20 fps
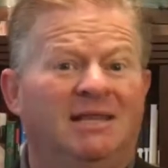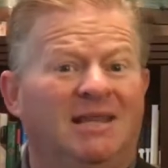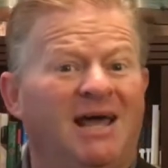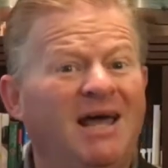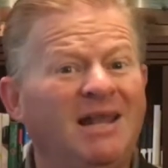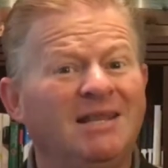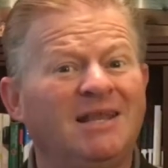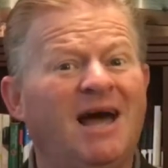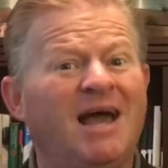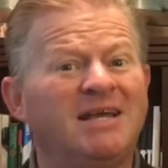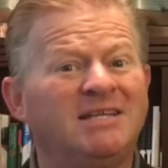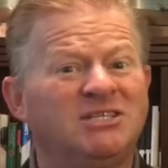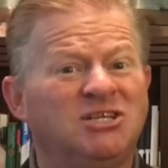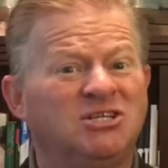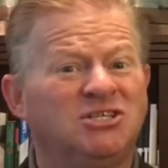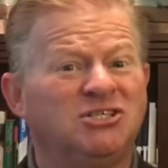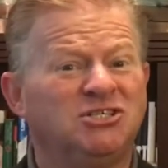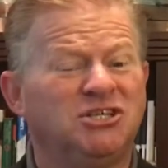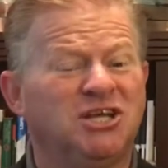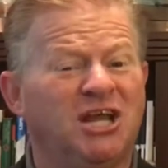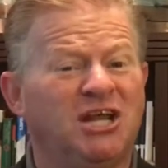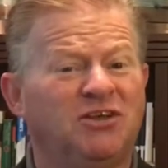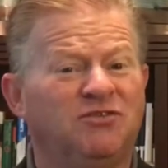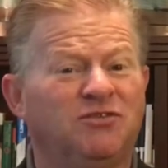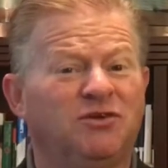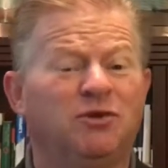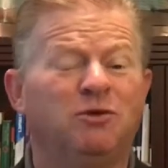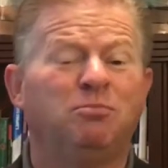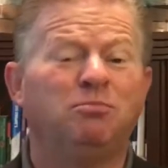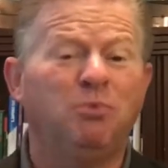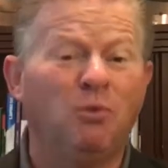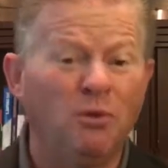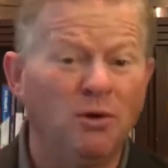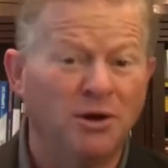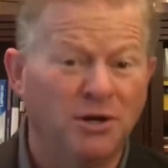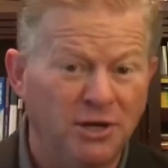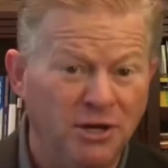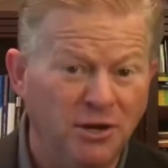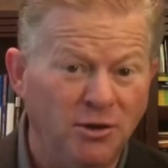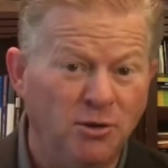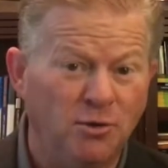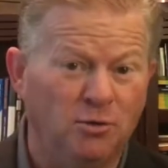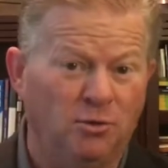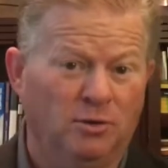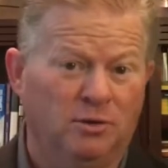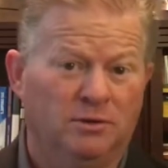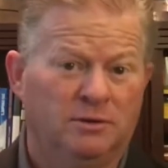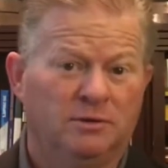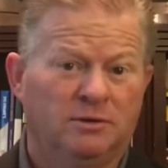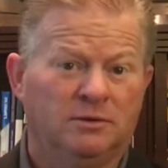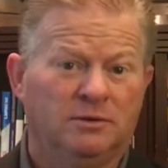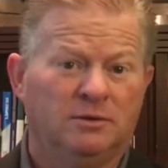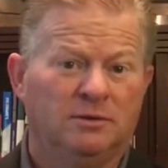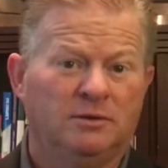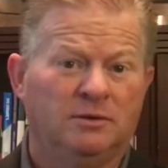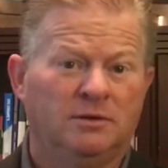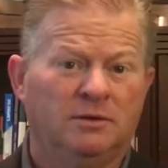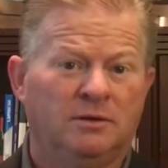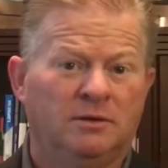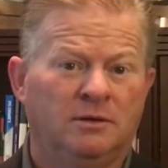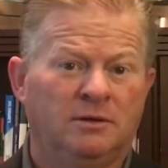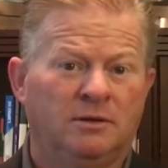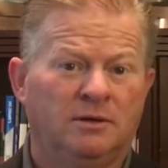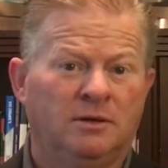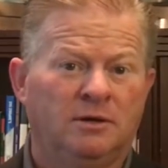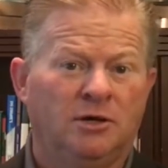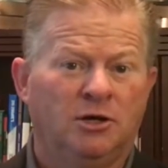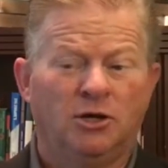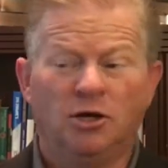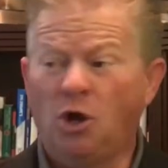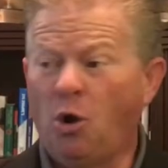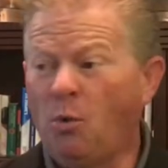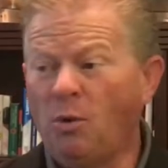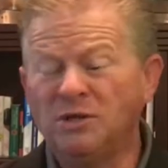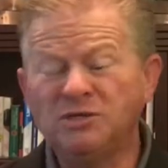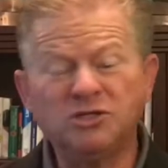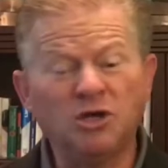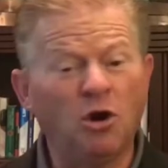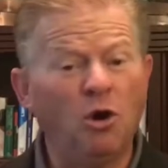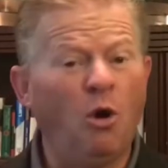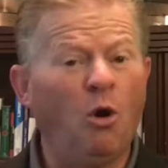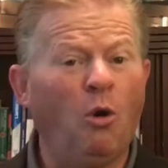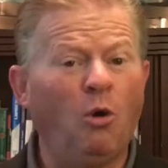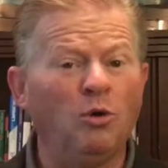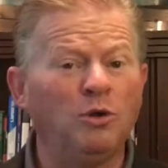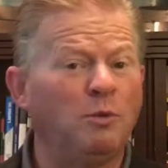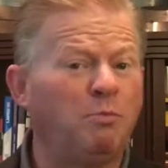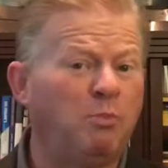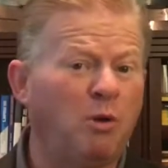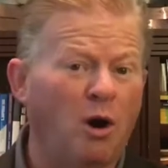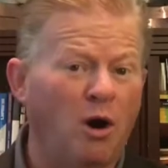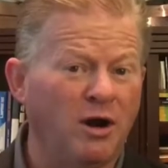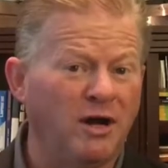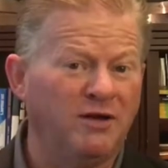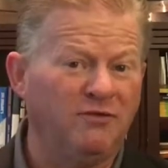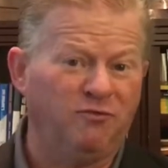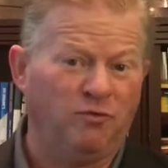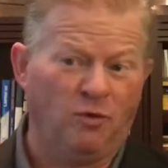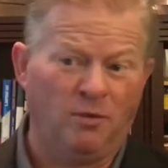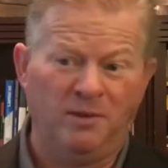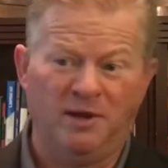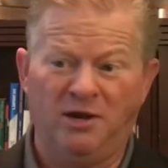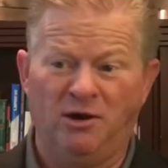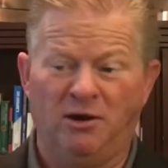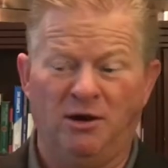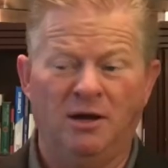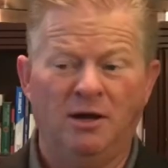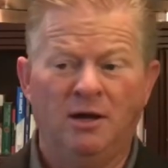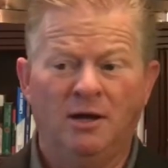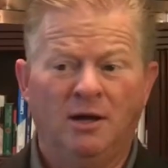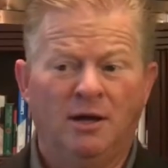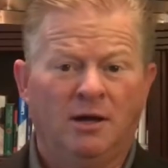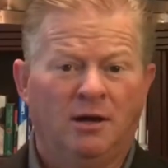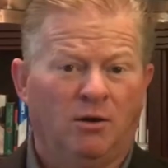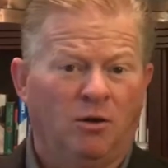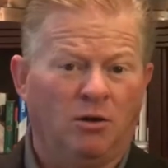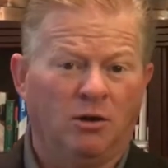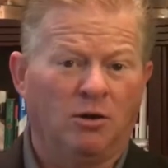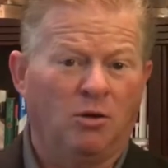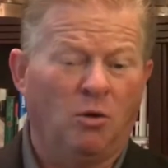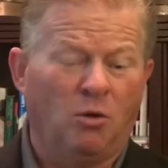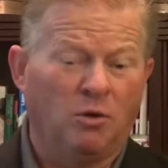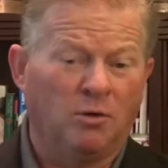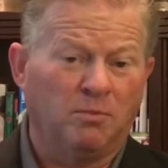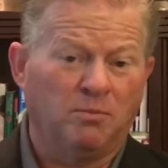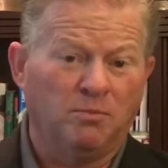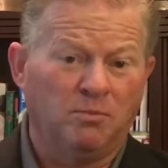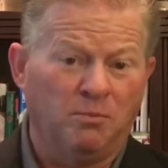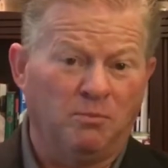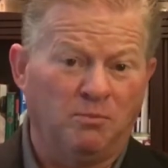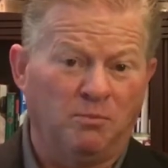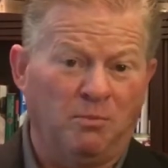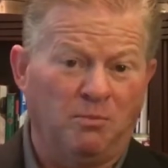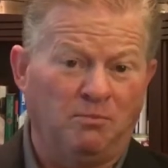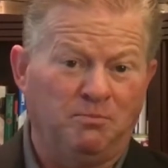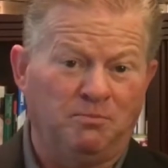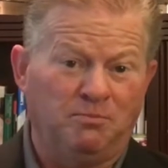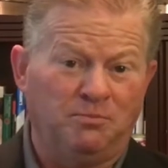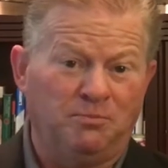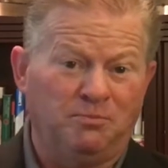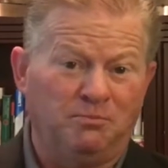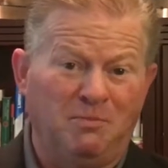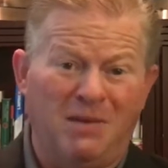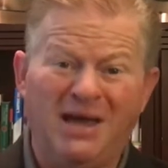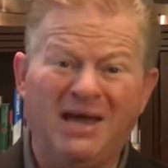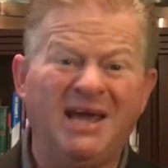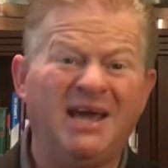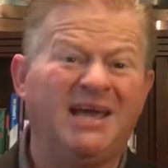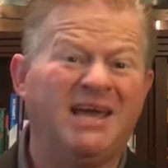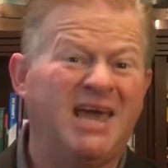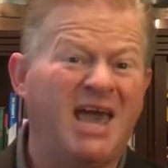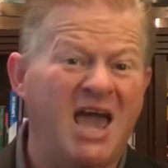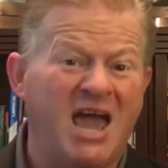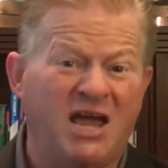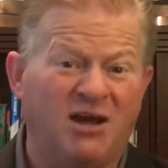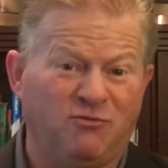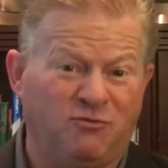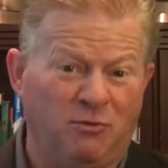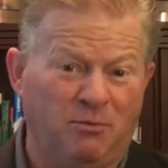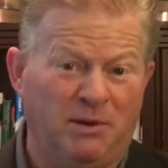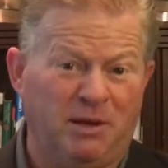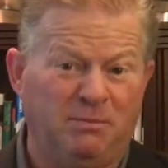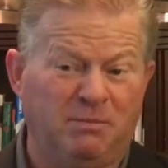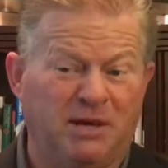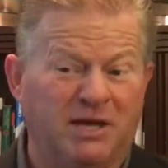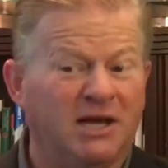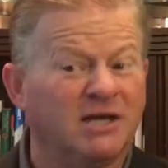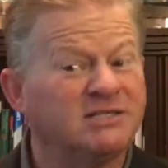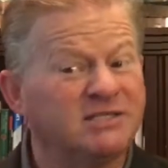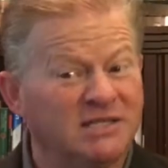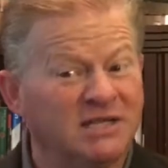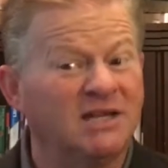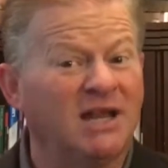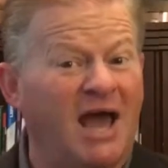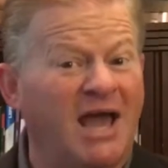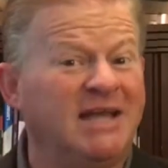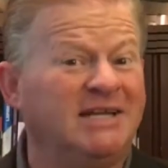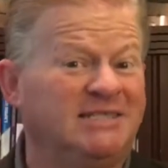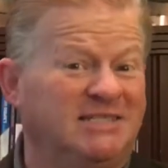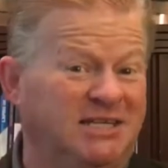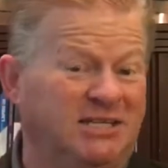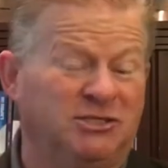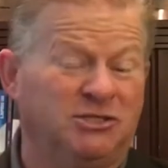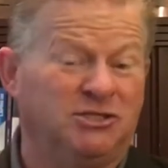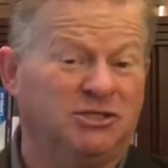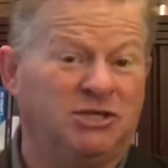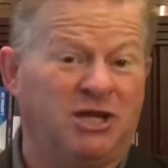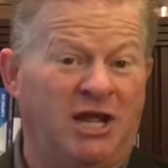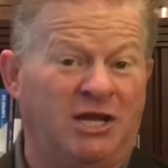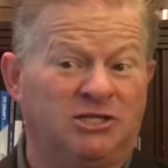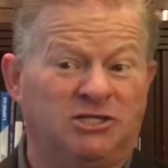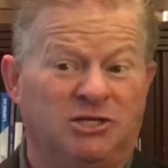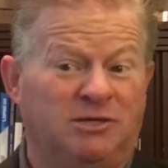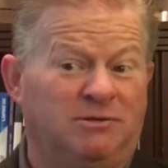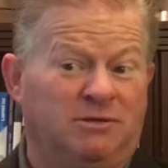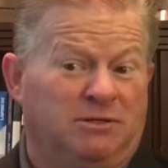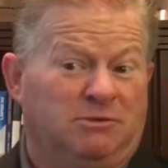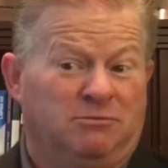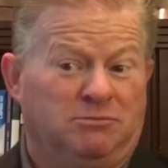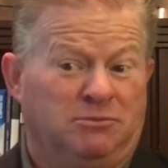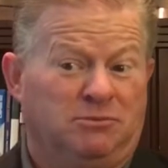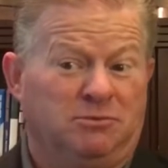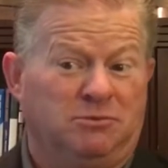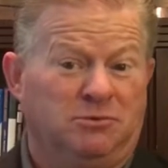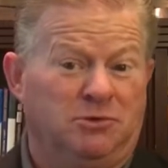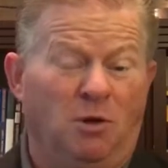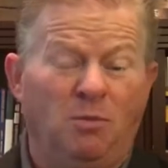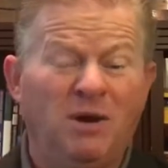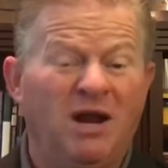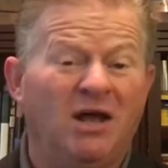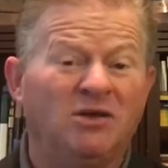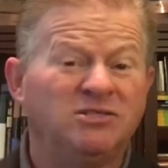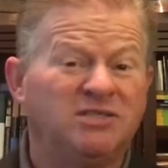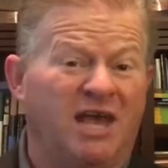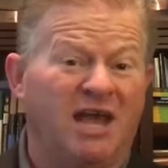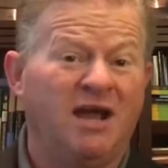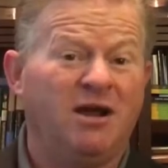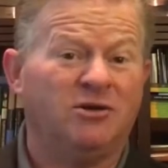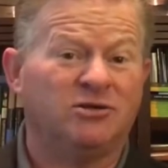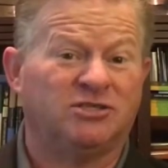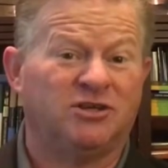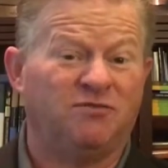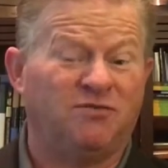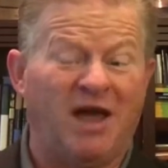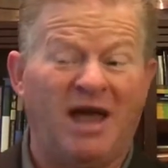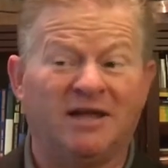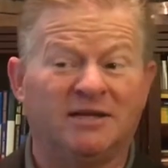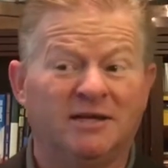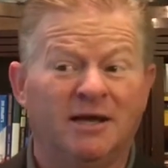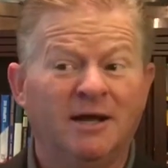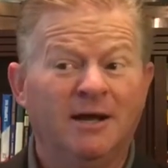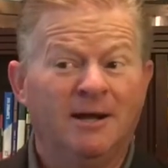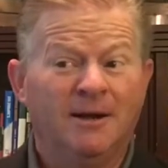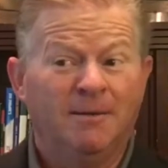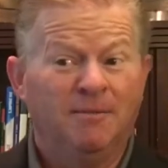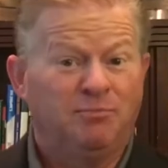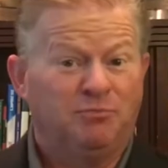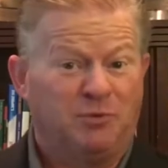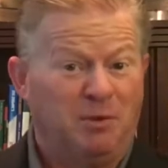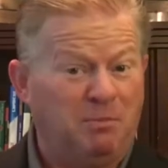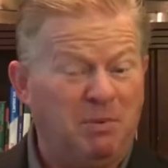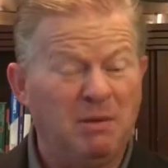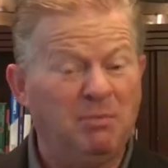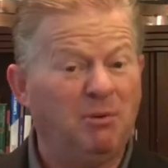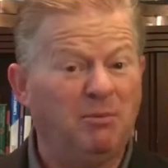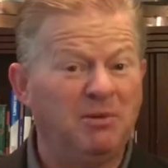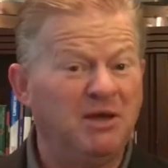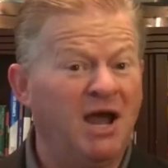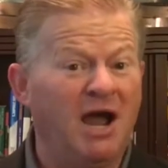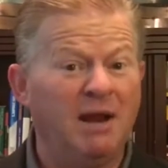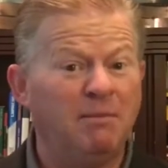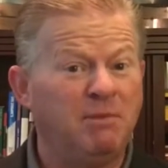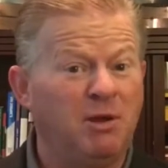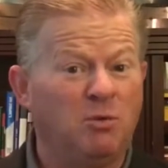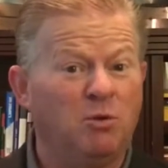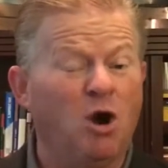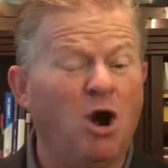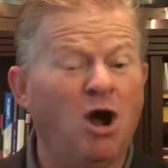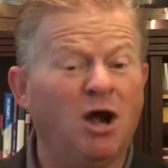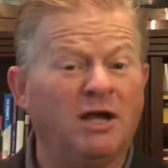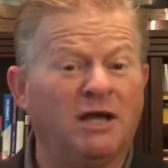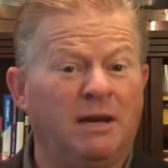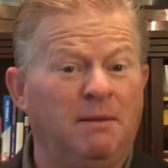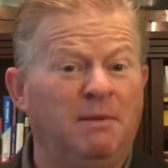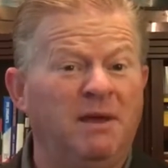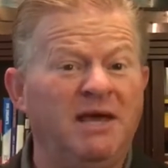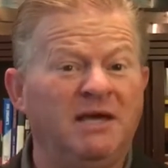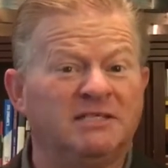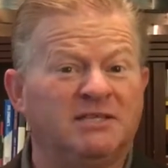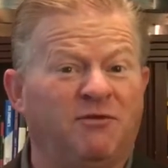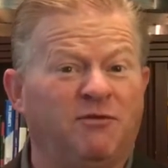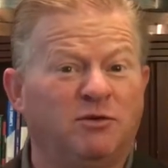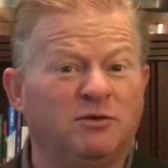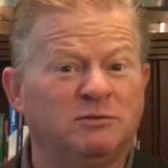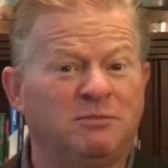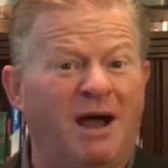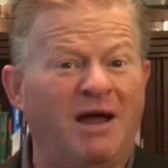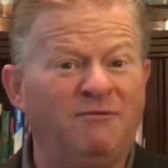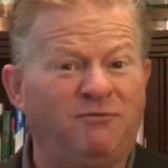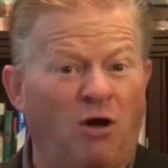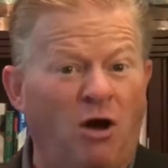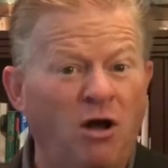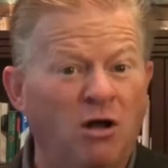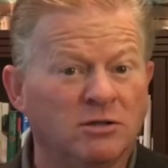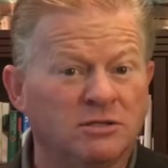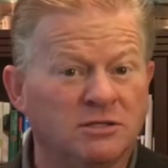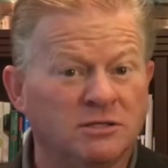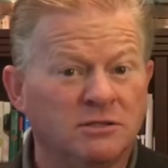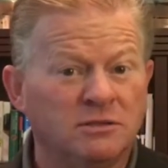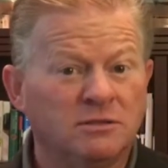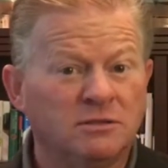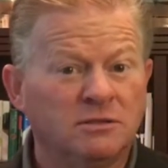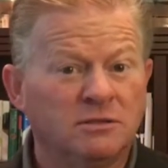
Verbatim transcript: that light didn't change for you. Poor you. No one's going to hold a party for me or or or. make a cake for me because the light didn't change it. No one else cares. In fact, the people behind me were honking at me as if it was my fault.